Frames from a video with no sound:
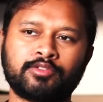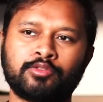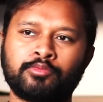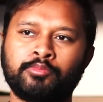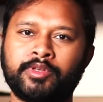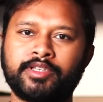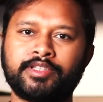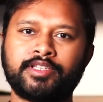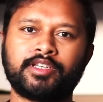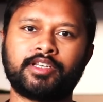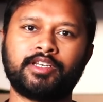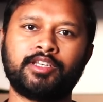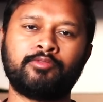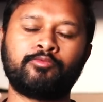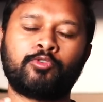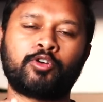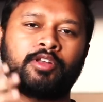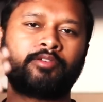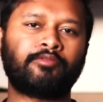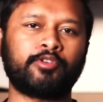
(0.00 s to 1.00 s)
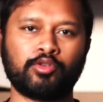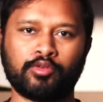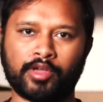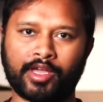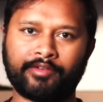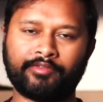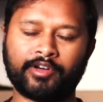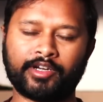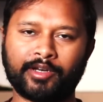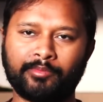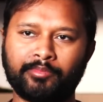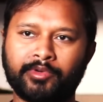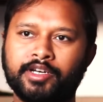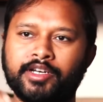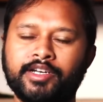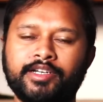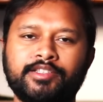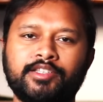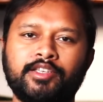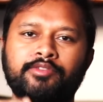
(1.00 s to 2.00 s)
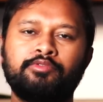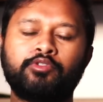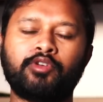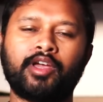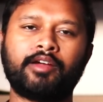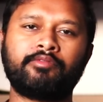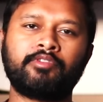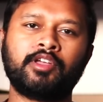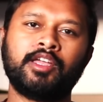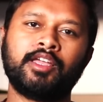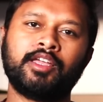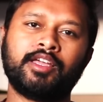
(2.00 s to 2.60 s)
So basically, whatever you have attempted, let's say if you have